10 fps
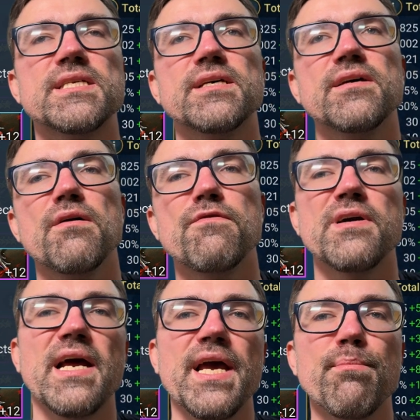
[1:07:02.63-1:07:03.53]

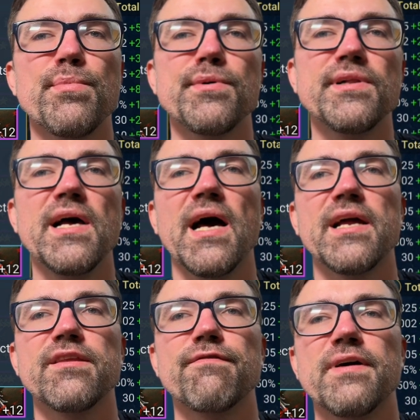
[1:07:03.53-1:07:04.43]
variable
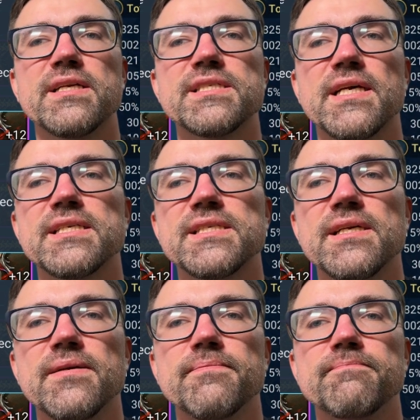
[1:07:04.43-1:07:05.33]
artifact sets.
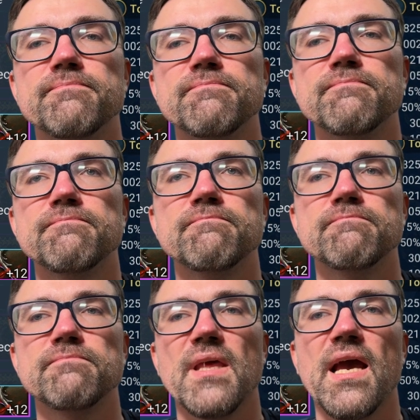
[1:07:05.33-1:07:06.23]

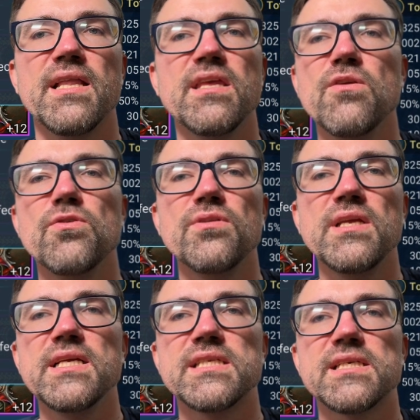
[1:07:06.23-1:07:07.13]
Yeah, and you don't
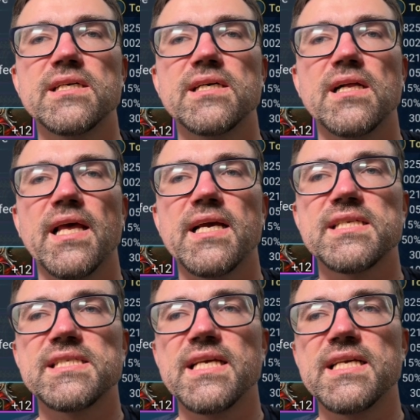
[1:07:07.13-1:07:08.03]
need like a
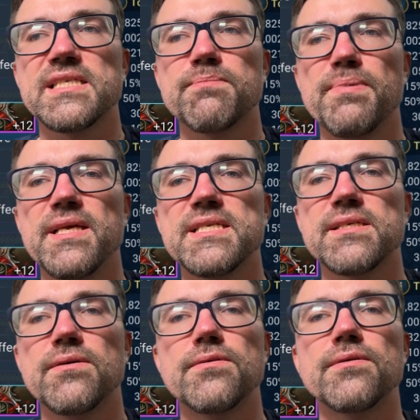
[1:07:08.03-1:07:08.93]
6-piece
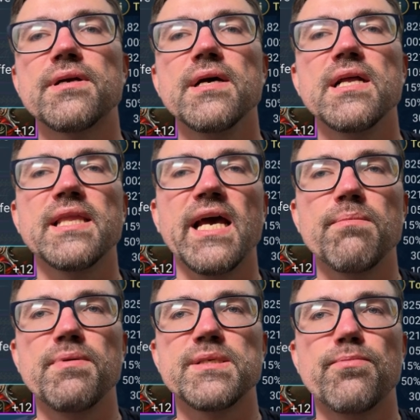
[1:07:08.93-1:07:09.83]
or
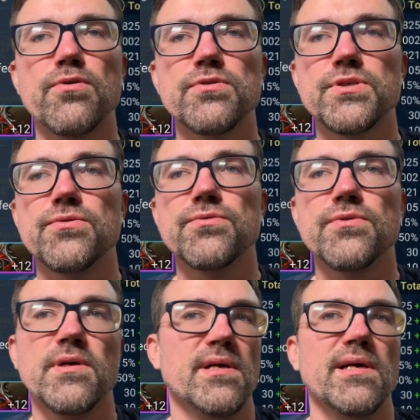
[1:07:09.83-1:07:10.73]
9-piece bonus. You
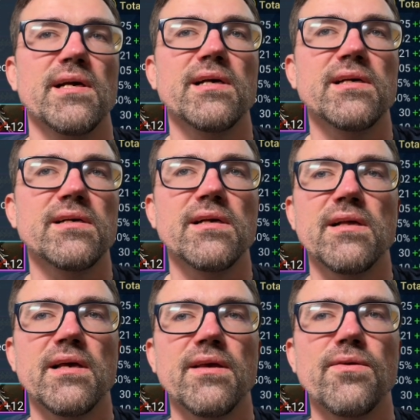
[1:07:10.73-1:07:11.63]

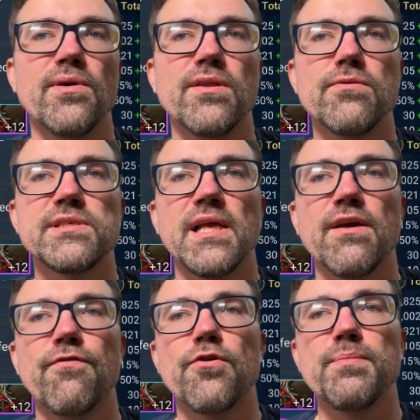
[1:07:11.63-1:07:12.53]
can use like a
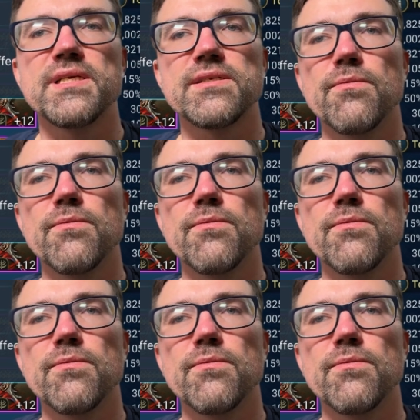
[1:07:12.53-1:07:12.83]
4-piece.